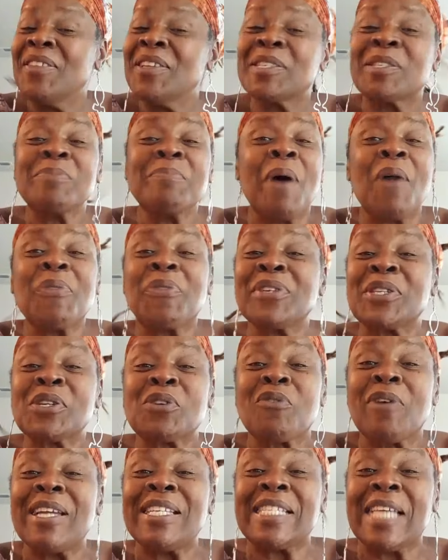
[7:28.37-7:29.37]
And this
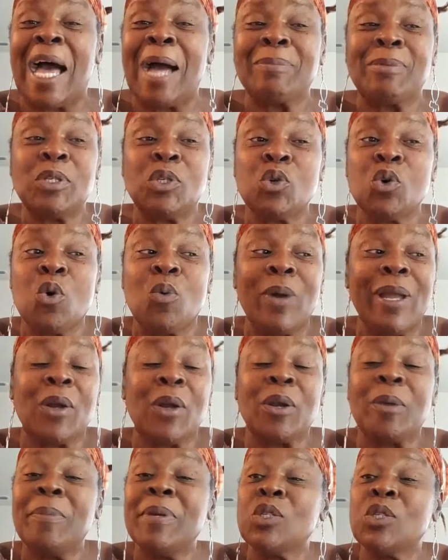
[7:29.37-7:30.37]
month is a great time to
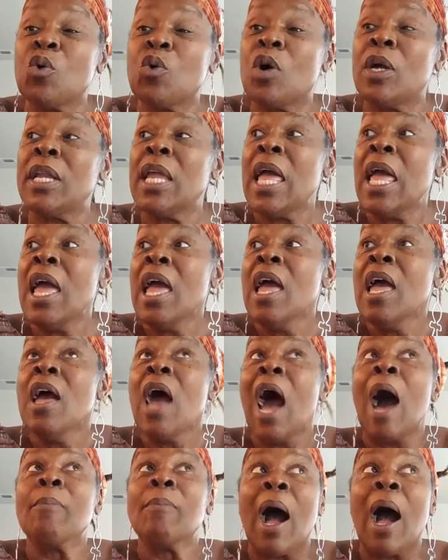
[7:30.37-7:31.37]
do it. We're going to be doing,
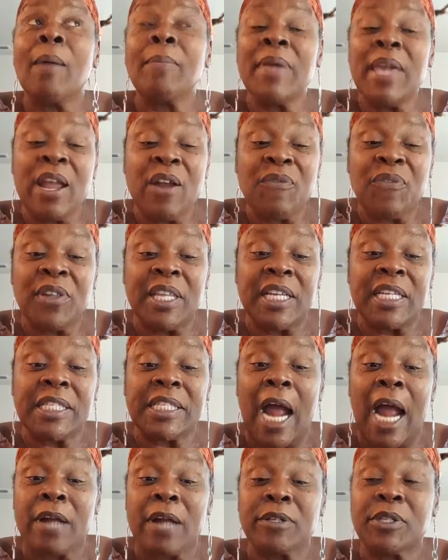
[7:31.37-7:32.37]
I'm here
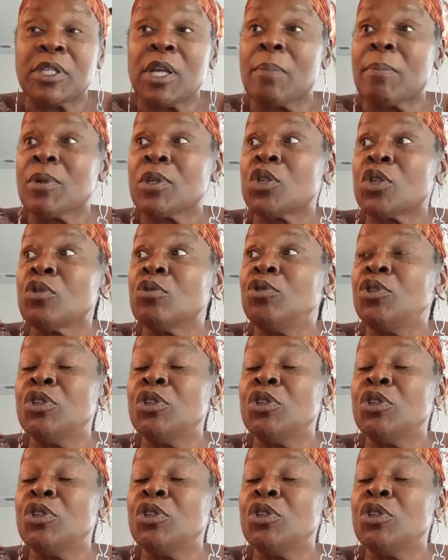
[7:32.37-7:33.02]
for the entire summer.